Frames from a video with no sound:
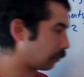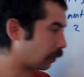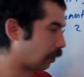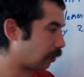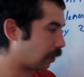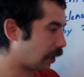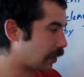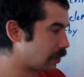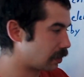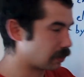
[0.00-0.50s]

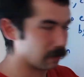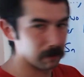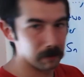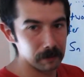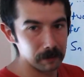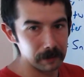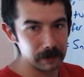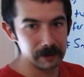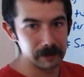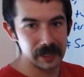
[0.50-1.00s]
Okay, so
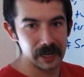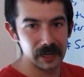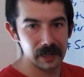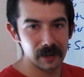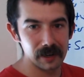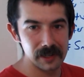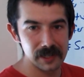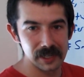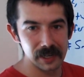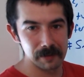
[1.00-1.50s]
we would
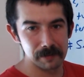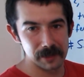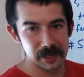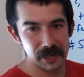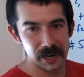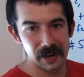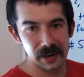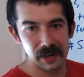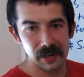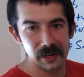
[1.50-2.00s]
take our
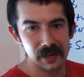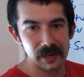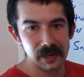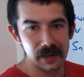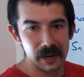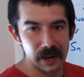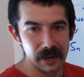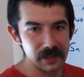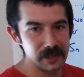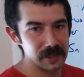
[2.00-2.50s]
subset
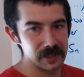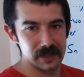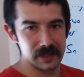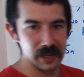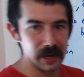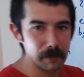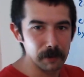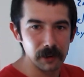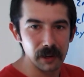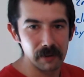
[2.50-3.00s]
and just
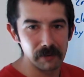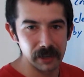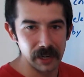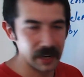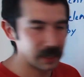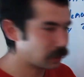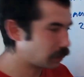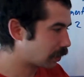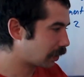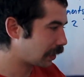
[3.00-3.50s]
double every
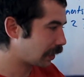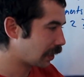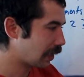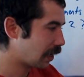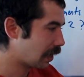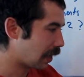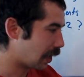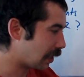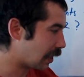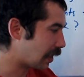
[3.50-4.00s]
entry,
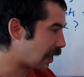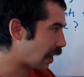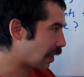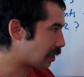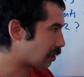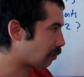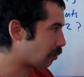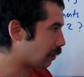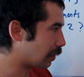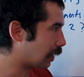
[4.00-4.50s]
and then
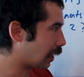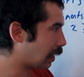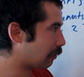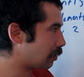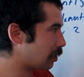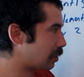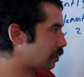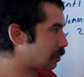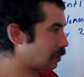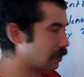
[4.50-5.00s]
that's going to give
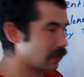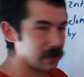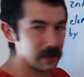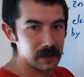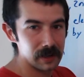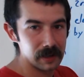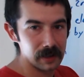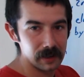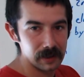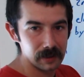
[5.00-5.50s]
us,
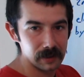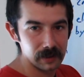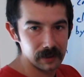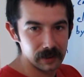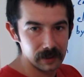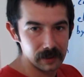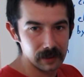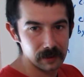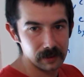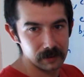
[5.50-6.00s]

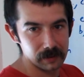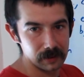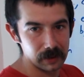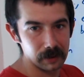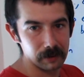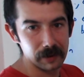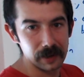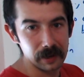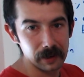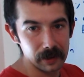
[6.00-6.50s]
you
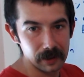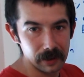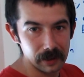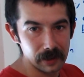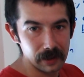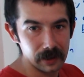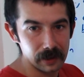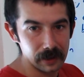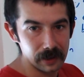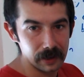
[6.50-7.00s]
know,
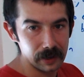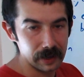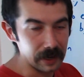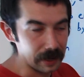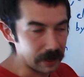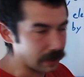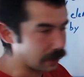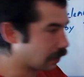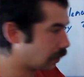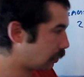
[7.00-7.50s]

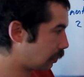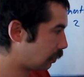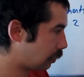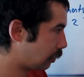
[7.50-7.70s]
E.